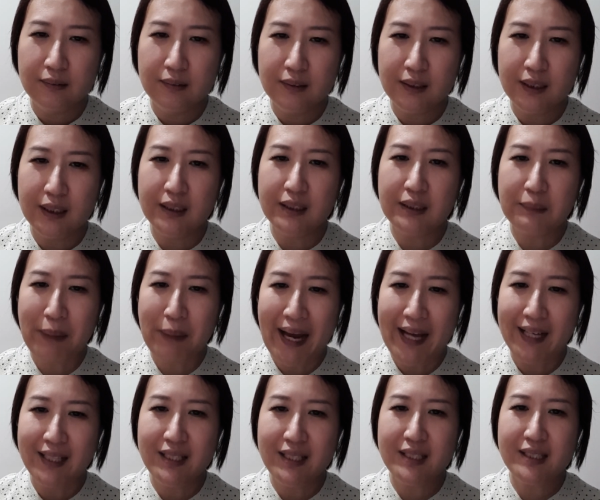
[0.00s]
in the
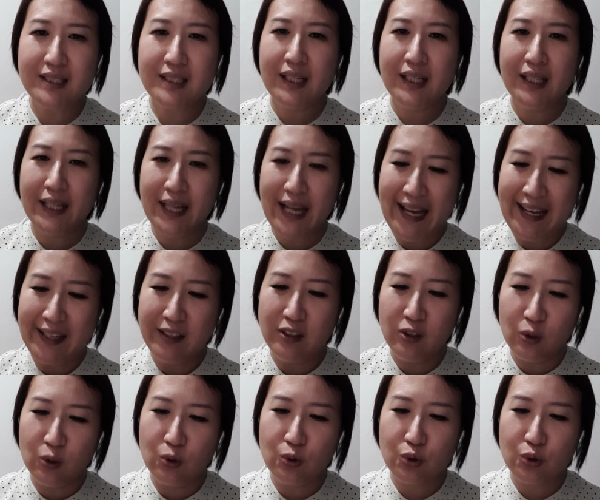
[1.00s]
palace and
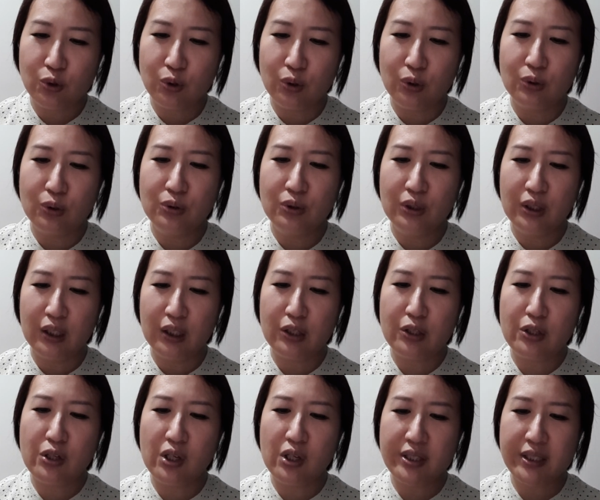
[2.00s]
also
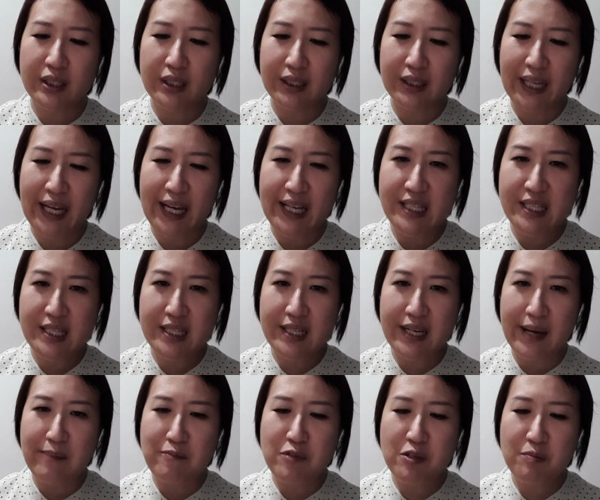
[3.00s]
across the 10
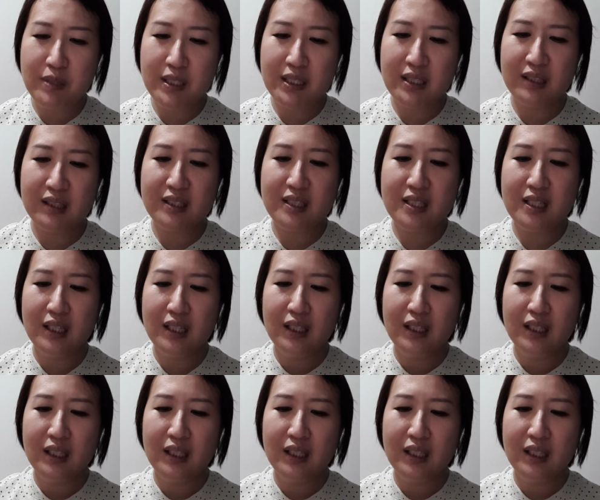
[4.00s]
stems. Because